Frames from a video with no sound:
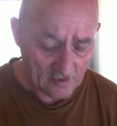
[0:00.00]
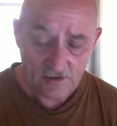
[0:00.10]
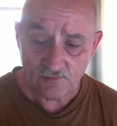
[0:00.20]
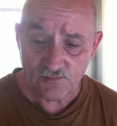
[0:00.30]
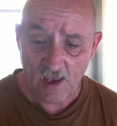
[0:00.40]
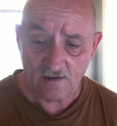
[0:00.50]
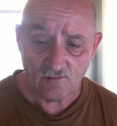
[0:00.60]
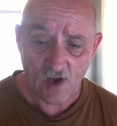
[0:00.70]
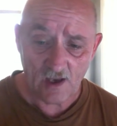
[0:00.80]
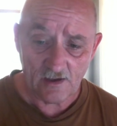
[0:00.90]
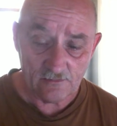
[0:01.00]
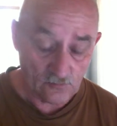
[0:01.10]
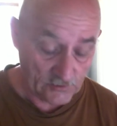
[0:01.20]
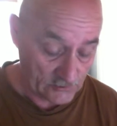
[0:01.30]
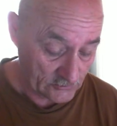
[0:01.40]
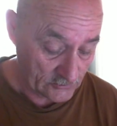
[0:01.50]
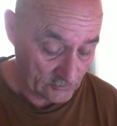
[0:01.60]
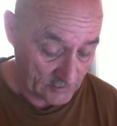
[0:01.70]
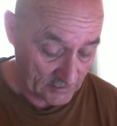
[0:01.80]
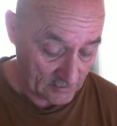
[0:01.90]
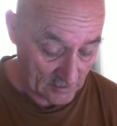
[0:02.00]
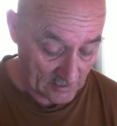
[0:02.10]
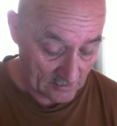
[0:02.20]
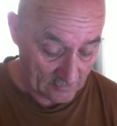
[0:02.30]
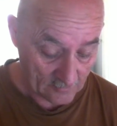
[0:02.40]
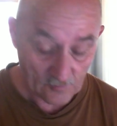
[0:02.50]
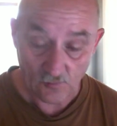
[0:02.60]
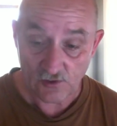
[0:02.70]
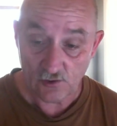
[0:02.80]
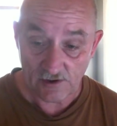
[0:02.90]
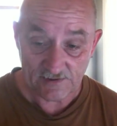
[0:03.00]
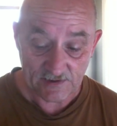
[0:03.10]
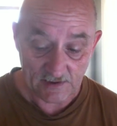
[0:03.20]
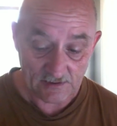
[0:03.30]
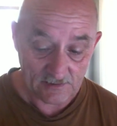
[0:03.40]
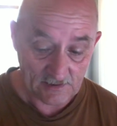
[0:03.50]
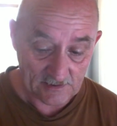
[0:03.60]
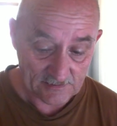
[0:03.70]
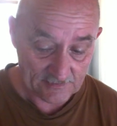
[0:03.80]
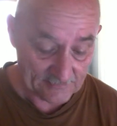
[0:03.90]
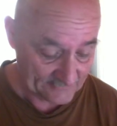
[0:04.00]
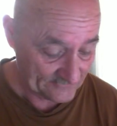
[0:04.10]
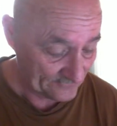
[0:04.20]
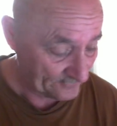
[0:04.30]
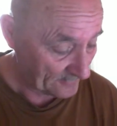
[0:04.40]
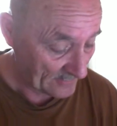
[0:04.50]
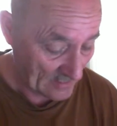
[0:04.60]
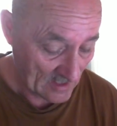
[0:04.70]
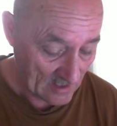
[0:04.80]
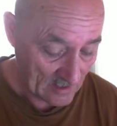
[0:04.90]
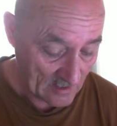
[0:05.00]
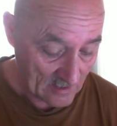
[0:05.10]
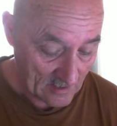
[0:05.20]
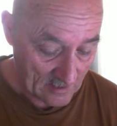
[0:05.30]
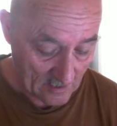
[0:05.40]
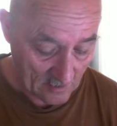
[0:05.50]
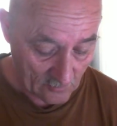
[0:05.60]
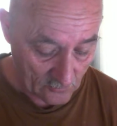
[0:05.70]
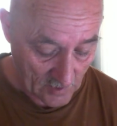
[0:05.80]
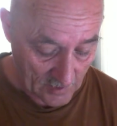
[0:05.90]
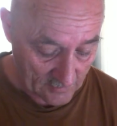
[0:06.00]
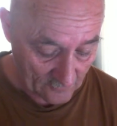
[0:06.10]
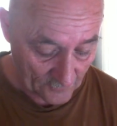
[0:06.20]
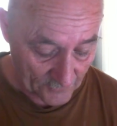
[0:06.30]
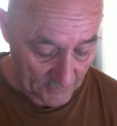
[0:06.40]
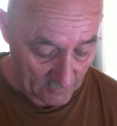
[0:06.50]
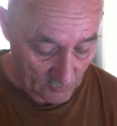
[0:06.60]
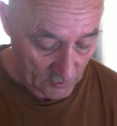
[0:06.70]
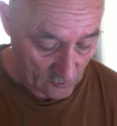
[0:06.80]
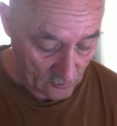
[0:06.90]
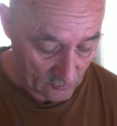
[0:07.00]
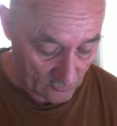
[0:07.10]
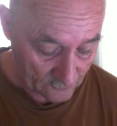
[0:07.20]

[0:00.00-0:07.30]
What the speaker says: keep that in mind when you're listening to this. All right, here we go.